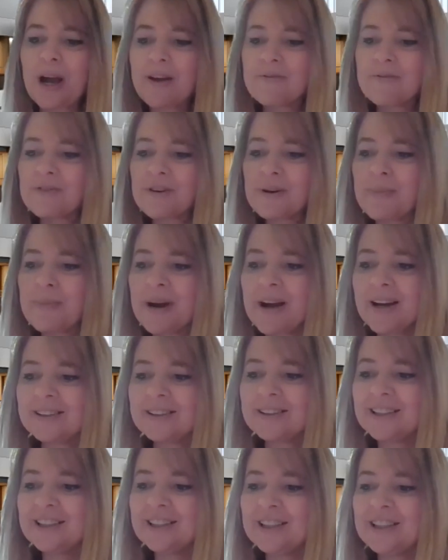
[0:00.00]

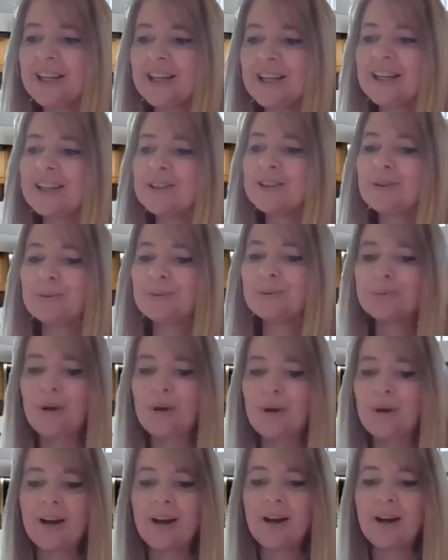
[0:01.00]
everybody uh, to
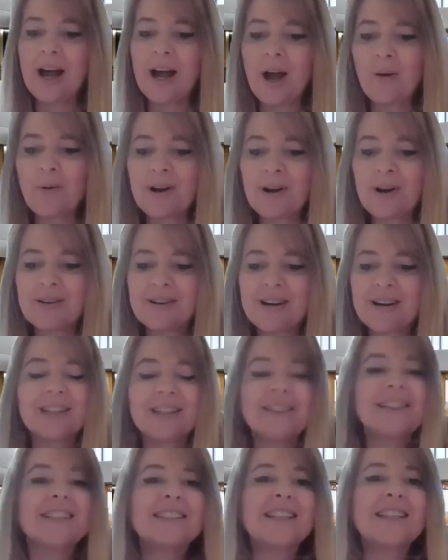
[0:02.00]
uh, our uh,
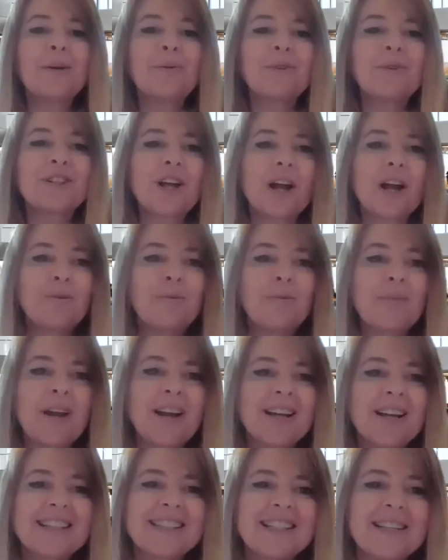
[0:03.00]
distinguished
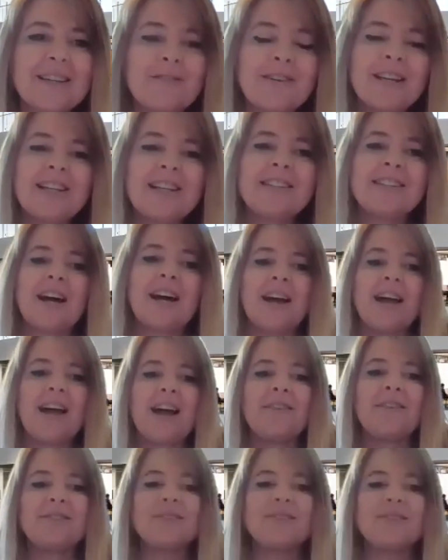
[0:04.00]
alumni series. I
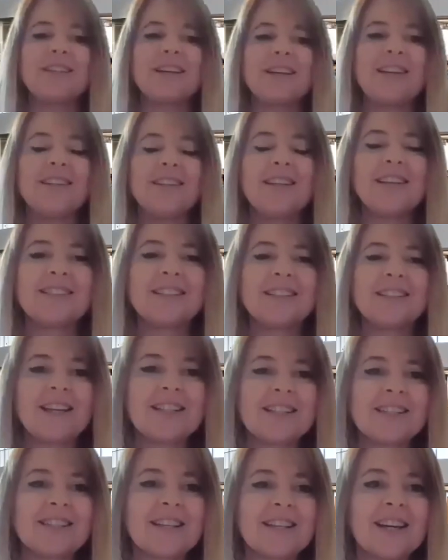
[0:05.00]
have to say this
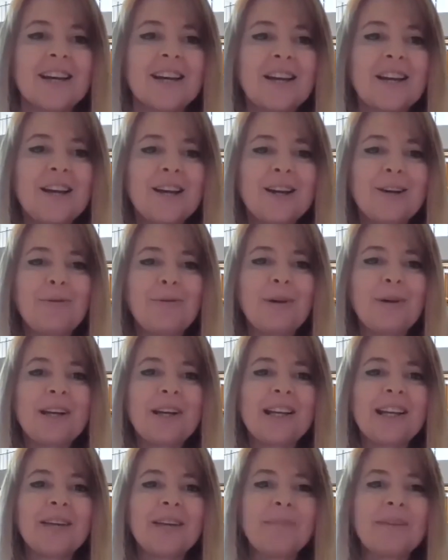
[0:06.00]
as uh,
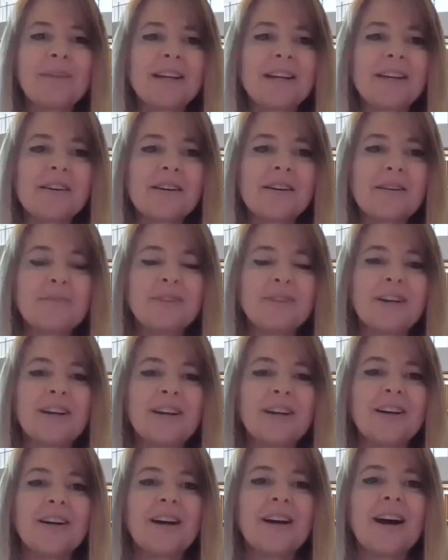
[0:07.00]
quickly become
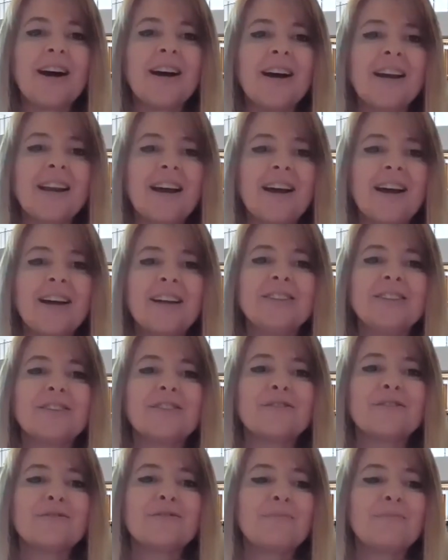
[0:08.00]
the highlight
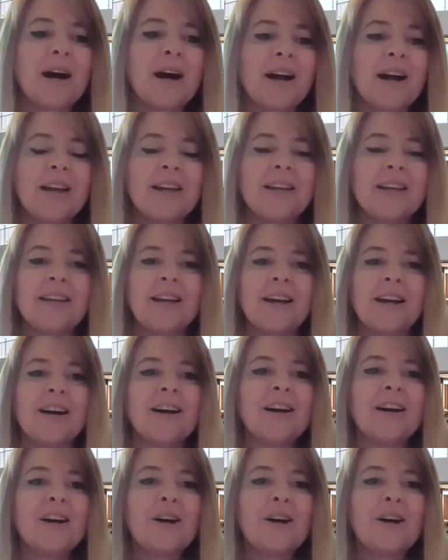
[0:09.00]
of my uh,